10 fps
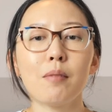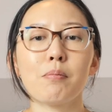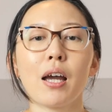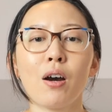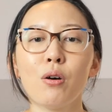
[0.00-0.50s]

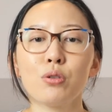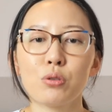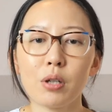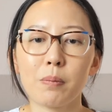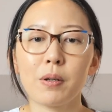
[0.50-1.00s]
my whole
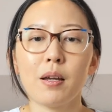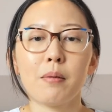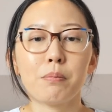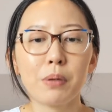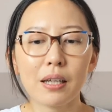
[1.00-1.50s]
trip
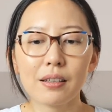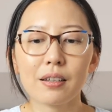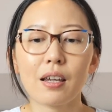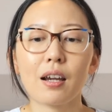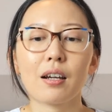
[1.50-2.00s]
being
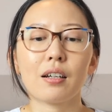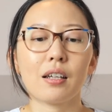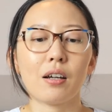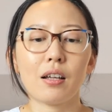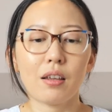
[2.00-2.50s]
there,
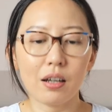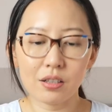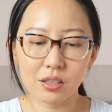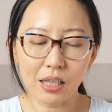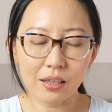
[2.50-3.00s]
you know,
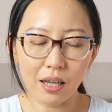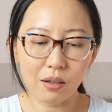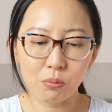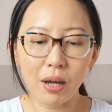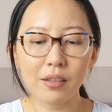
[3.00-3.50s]
just at that
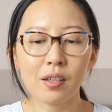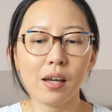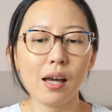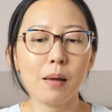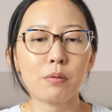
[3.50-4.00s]
right
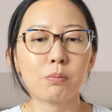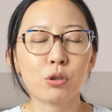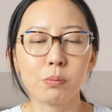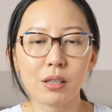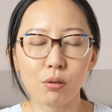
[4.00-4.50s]
time
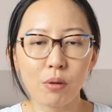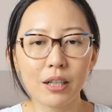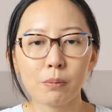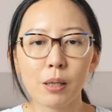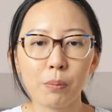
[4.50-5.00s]
to meet the
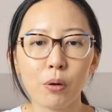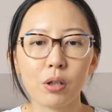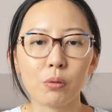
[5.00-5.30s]
right people,